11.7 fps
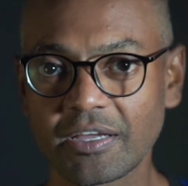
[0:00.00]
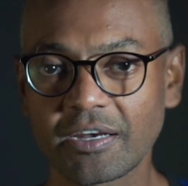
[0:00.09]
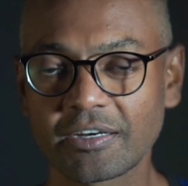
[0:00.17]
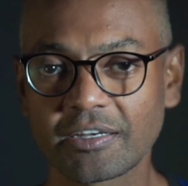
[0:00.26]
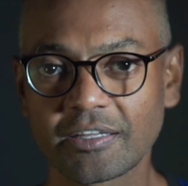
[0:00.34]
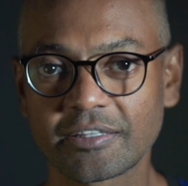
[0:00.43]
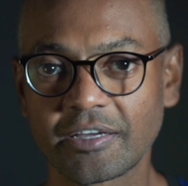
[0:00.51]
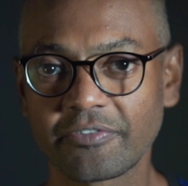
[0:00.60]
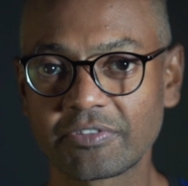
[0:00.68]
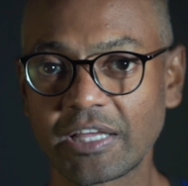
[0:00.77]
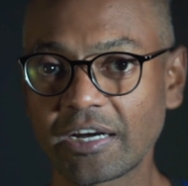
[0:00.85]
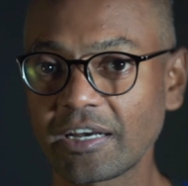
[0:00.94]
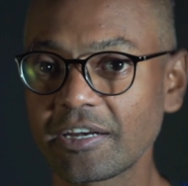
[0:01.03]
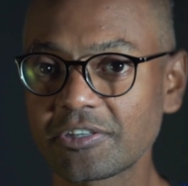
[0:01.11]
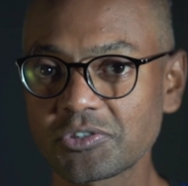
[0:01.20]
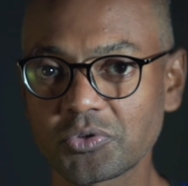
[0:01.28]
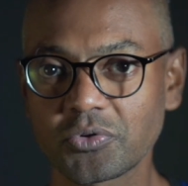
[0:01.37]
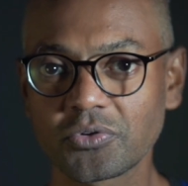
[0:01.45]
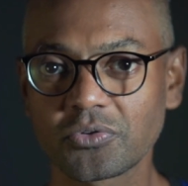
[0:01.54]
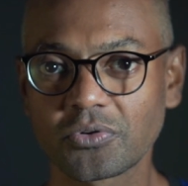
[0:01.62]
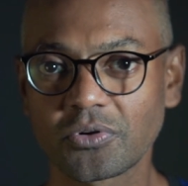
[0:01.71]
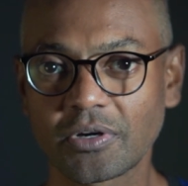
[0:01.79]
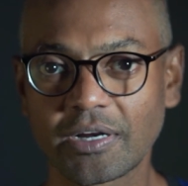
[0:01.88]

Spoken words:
and that leads to